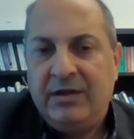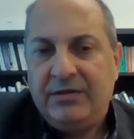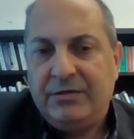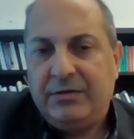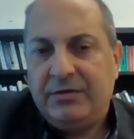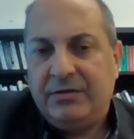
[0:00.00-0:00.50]

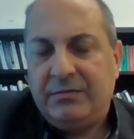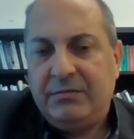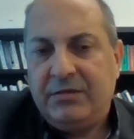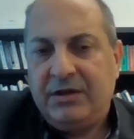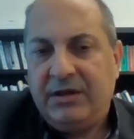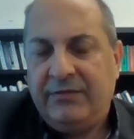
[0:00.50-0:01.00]
So
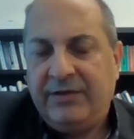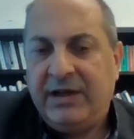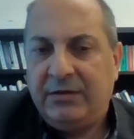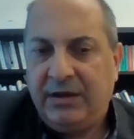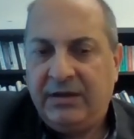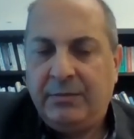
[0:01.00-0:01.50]
in
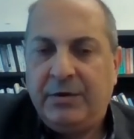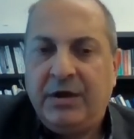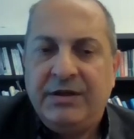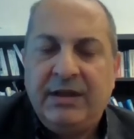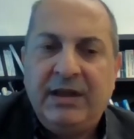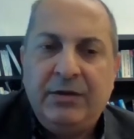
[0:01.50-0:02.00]
fact, in the
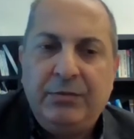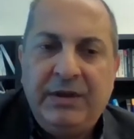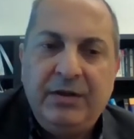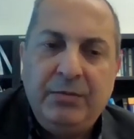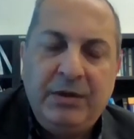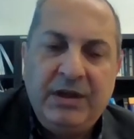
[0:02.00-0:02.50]
project that we
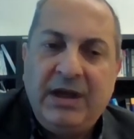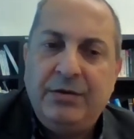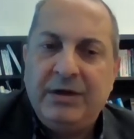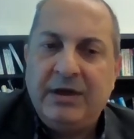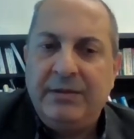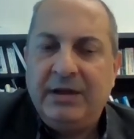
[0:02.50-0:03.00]
did with
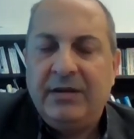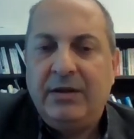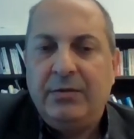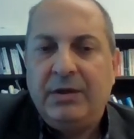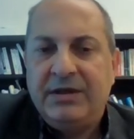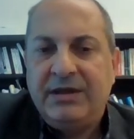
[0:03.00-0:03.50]
Hydro-Quebec,
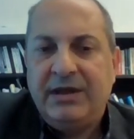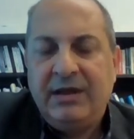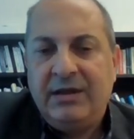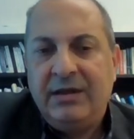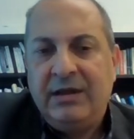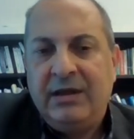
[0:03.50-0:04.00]
there was
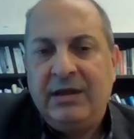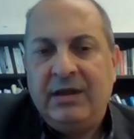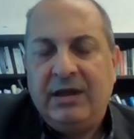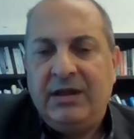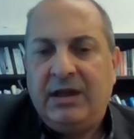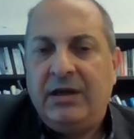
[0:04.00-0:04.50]

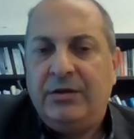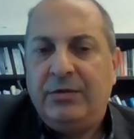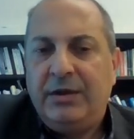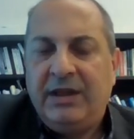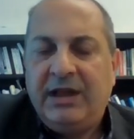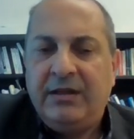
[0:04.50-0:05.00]
an
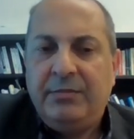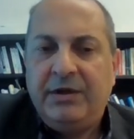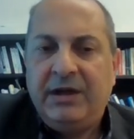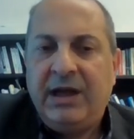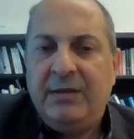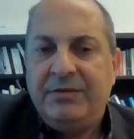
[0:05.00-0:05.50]
argument that
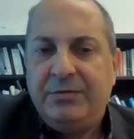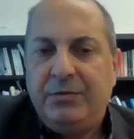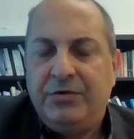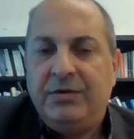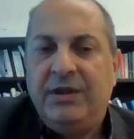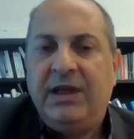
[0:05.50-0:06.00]
perhaps we
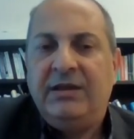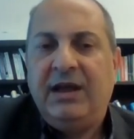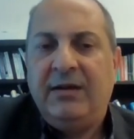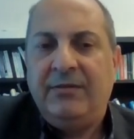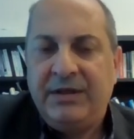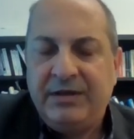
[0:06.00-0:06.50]
should not
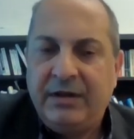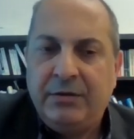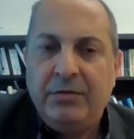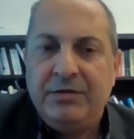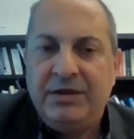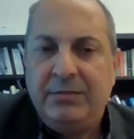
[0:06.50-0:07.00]
have this
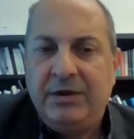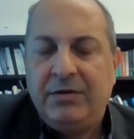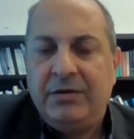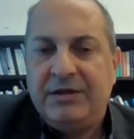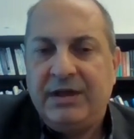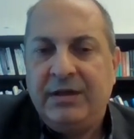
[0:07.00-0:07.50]
technology
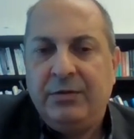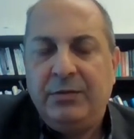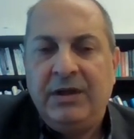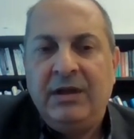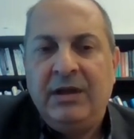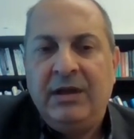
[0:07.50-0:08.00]
because it
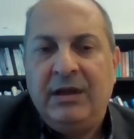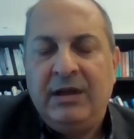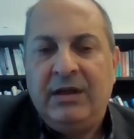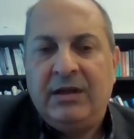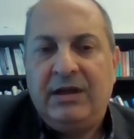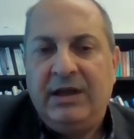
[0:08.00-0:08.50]
will
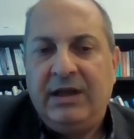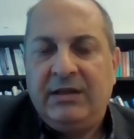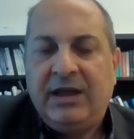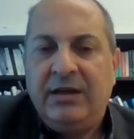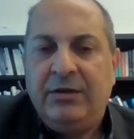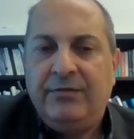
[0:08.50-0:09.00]
create
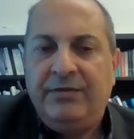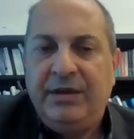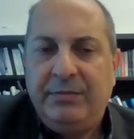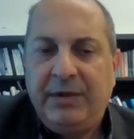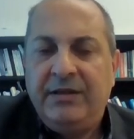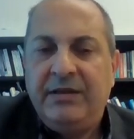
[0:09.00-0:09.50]
kind of
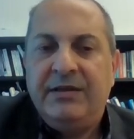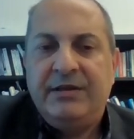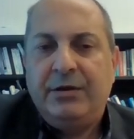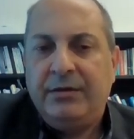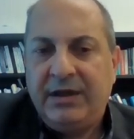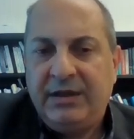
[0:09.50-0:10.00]
dependency
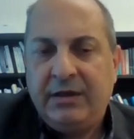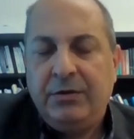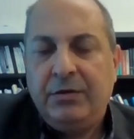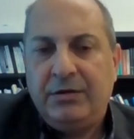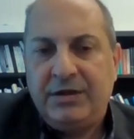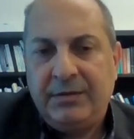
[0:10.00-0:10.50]
on the
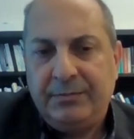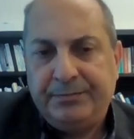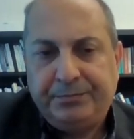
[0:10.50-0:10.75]
technology.